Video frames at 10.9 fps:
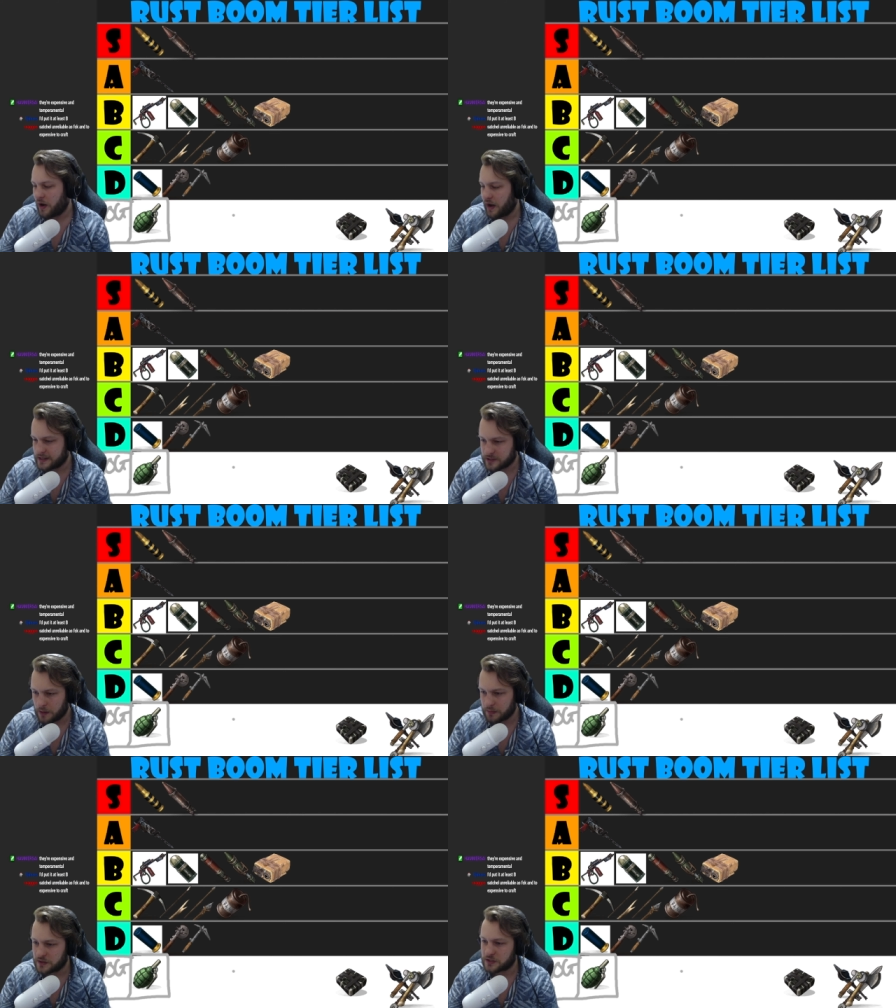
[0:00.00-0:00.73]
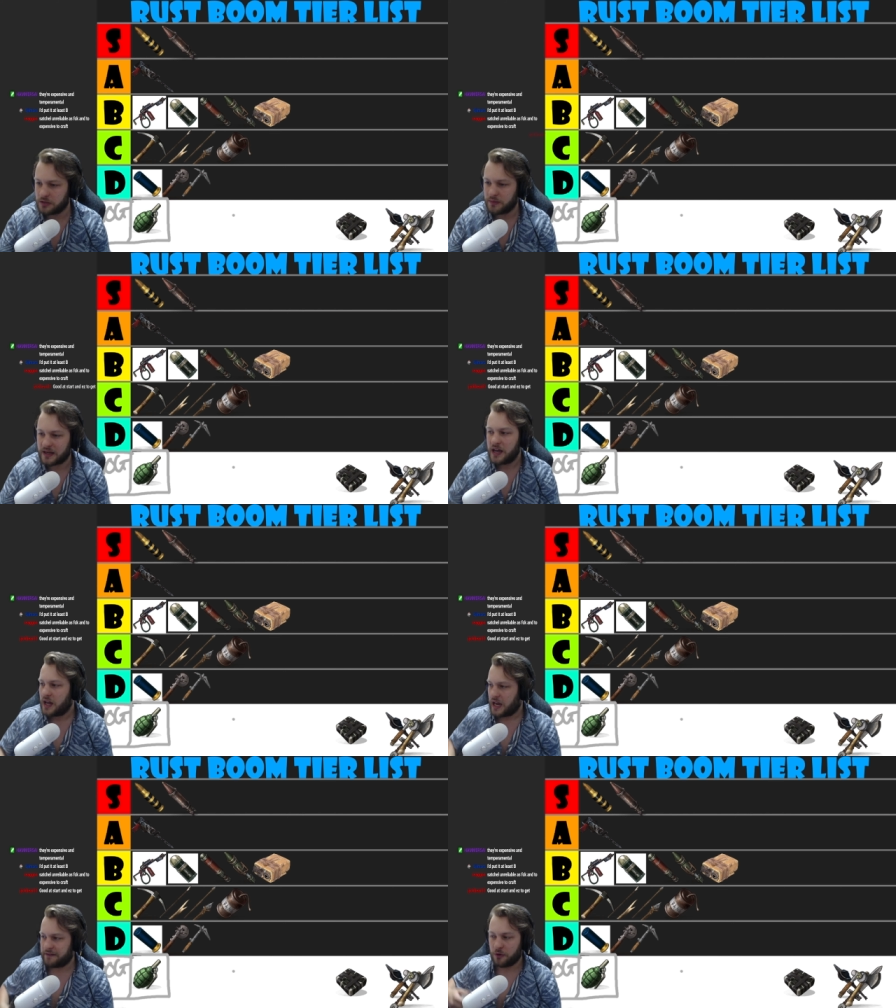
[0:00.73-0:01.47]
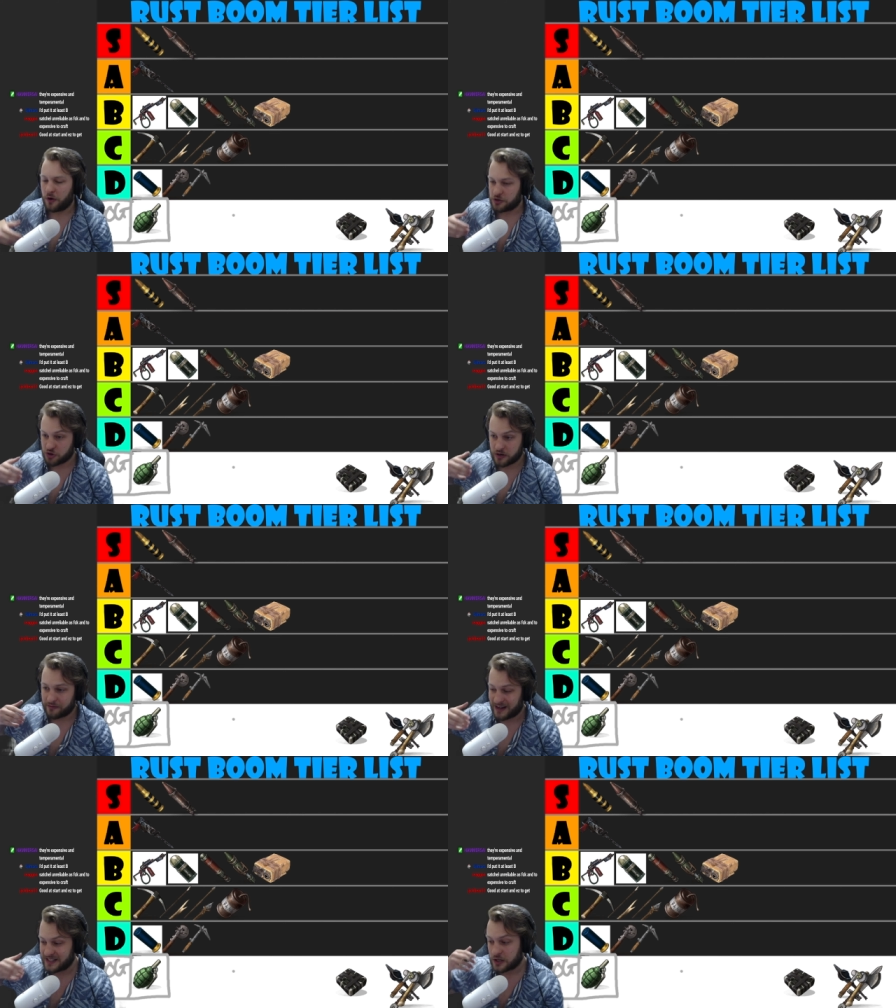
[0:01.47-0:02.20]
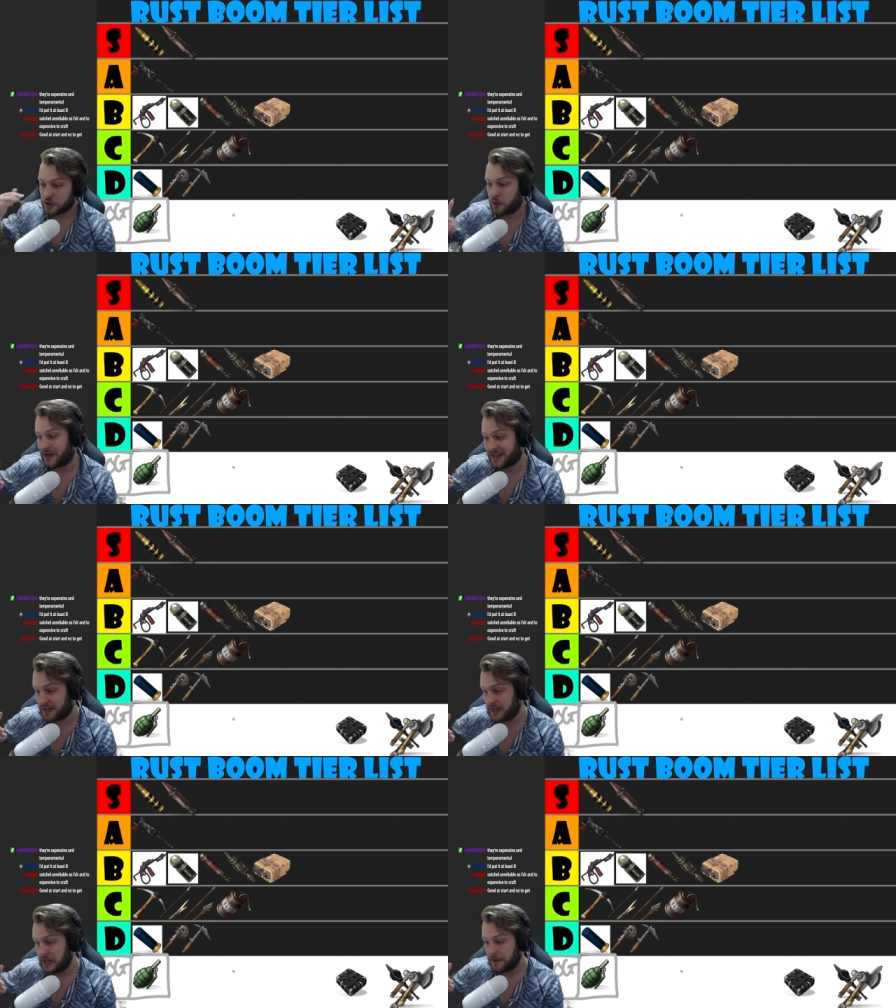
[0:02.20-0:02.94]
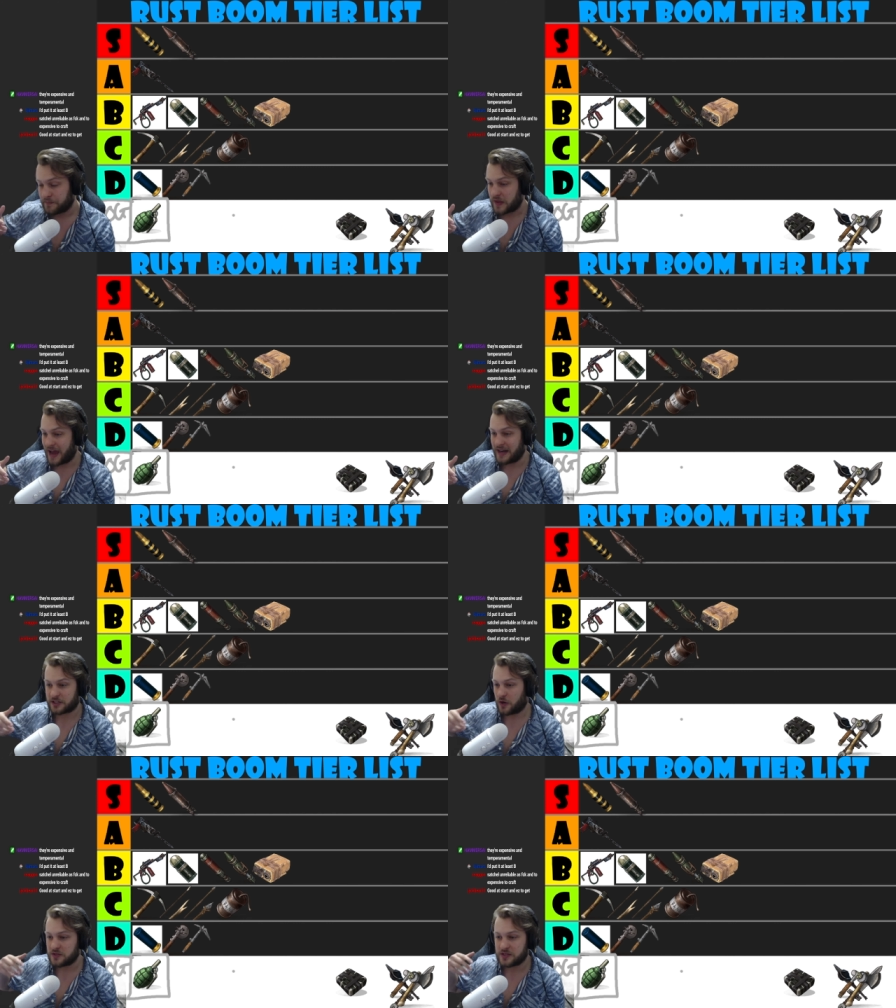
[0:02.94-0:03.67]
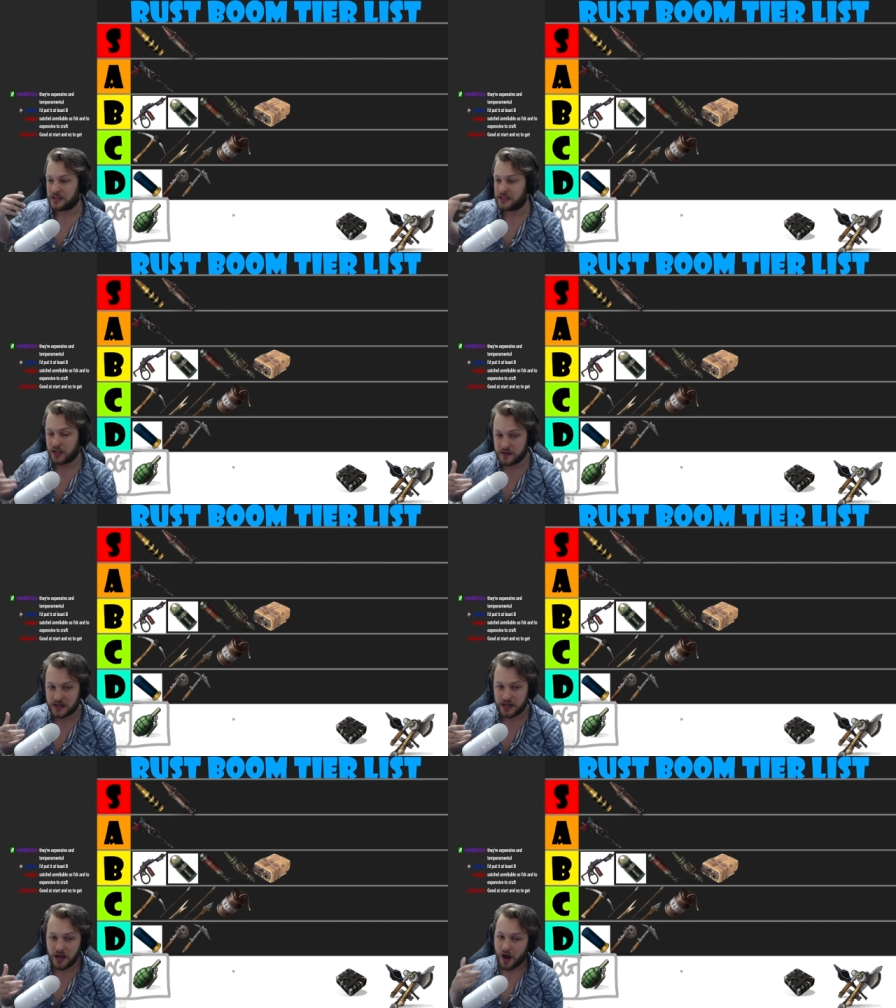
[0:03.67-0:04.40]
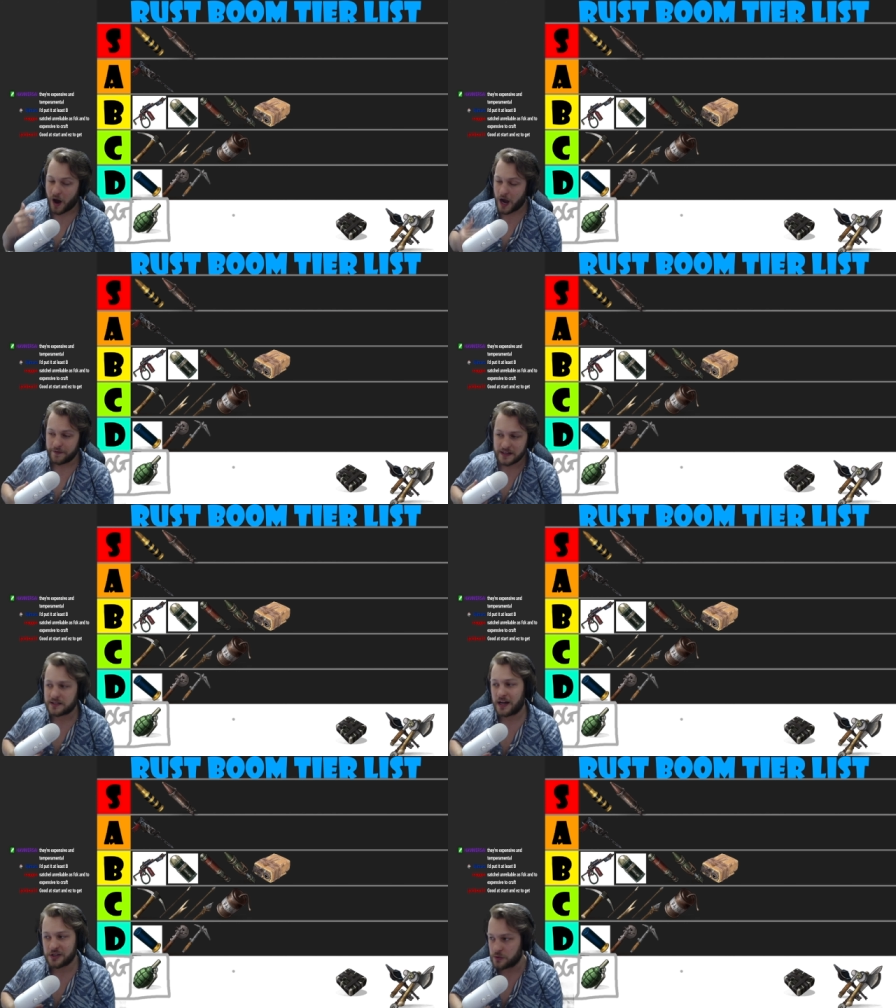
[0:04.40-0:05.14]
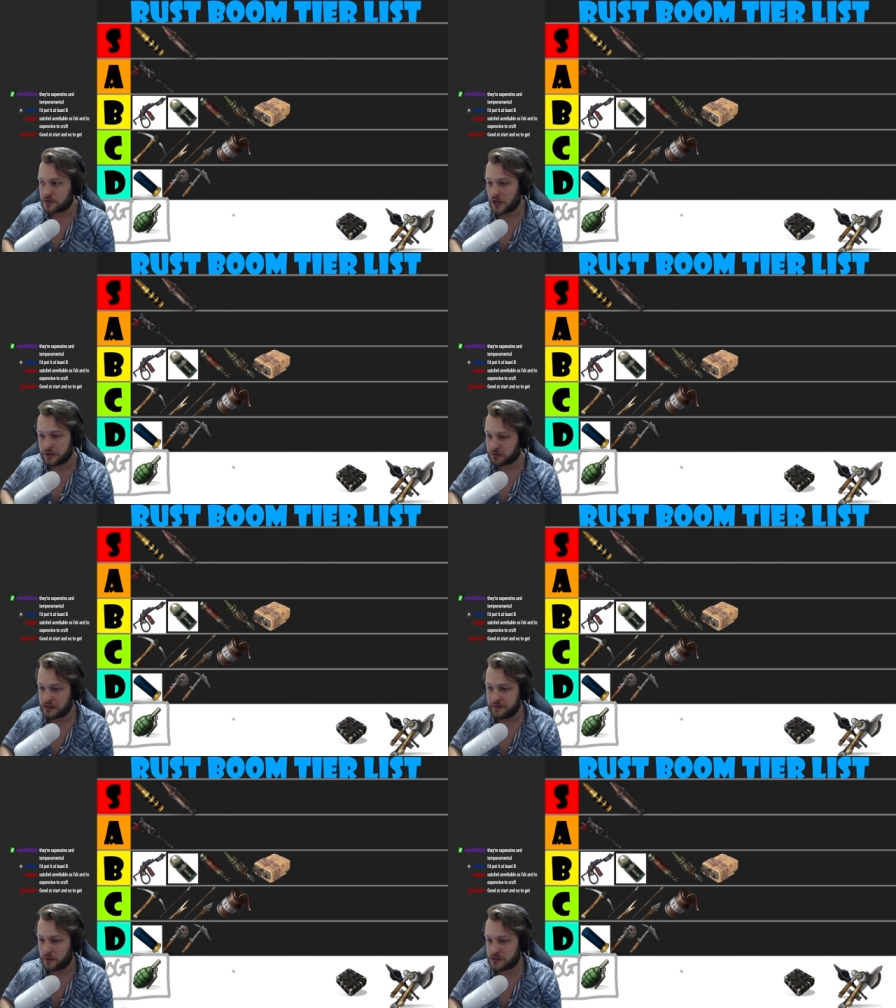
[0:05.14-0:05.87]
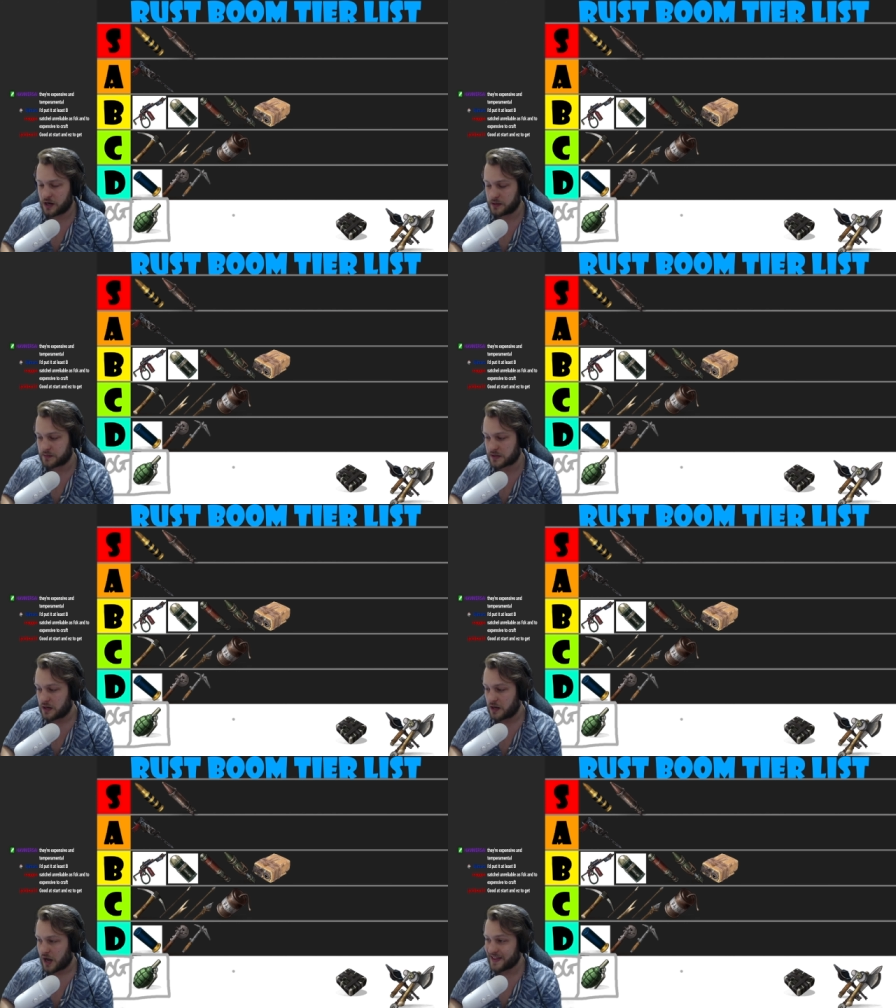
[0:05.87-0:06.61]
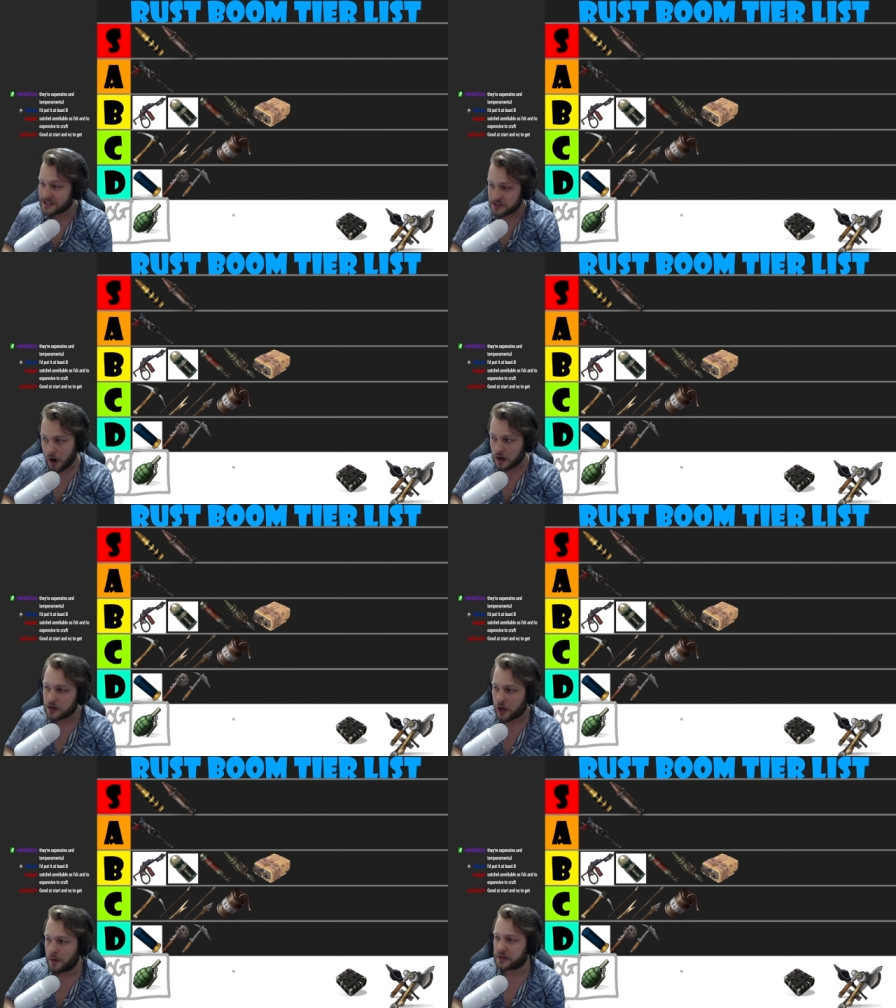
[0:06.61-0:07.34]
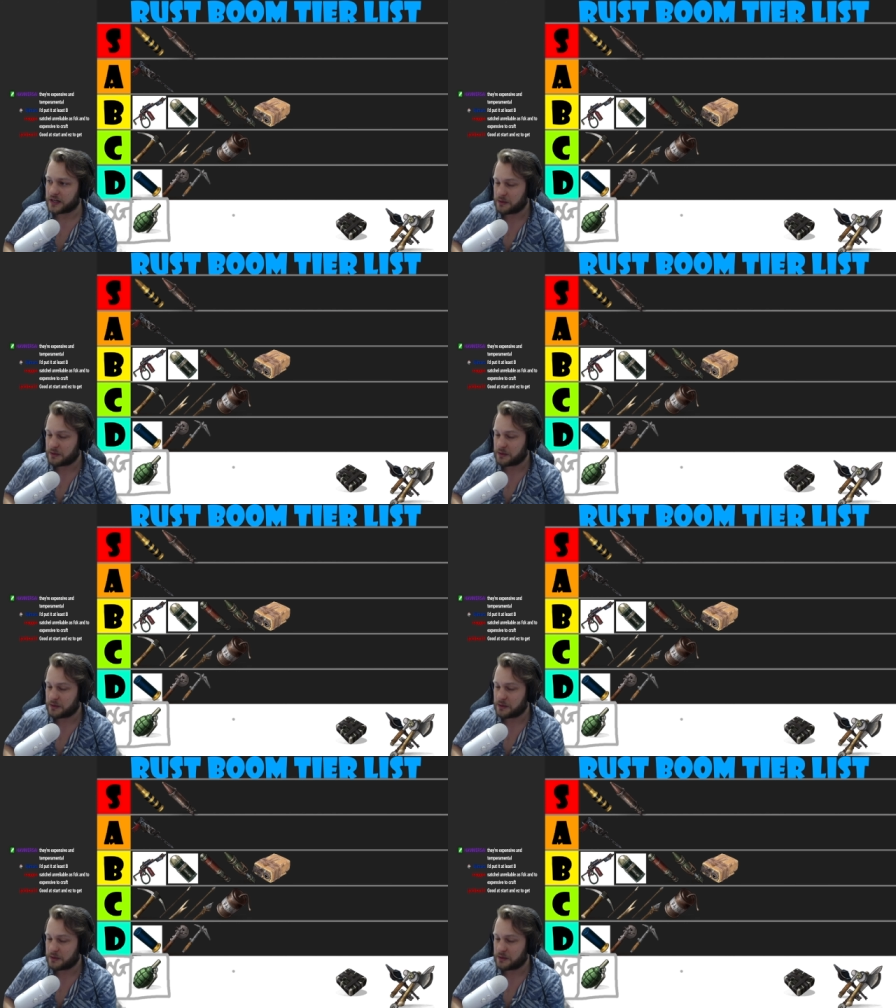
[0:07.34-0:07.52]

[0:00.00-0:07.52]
It's time consuming. If you're trying to raid quickly and it's constantly dudding, I've had satchels dud 3-4 times, and that's not uncommon.